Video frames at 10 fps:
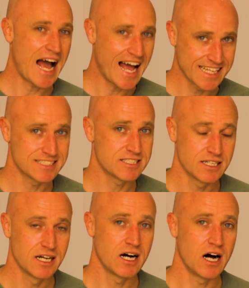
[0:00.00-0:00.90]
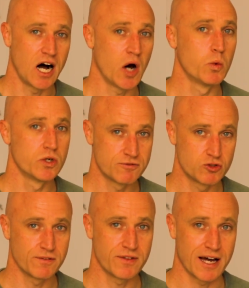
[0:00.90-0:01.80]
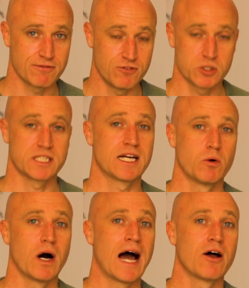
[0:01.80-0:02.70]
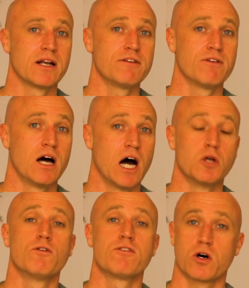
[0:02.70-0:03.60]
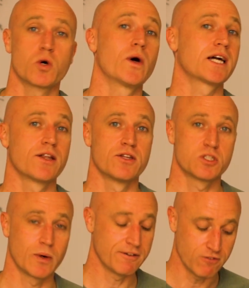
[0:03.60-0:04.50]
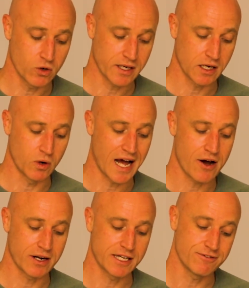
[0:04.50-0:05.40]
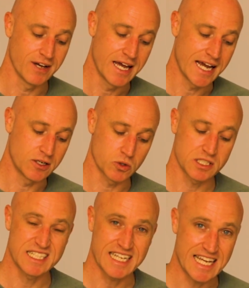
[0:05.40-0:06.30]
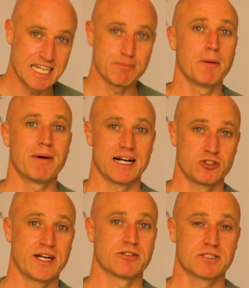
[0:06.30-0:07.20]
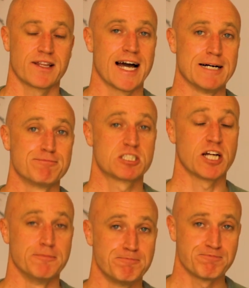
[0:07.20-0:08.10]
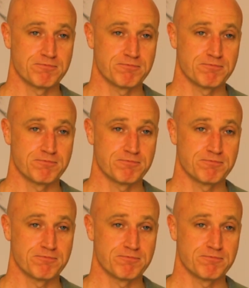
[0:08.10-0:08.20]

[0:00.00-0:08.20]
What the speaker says: And I would have driven that 40 kilowatt hour Leaf an awful lot quicker than the 24 kilowatt hour Leaf in order to eke my battery out to that. So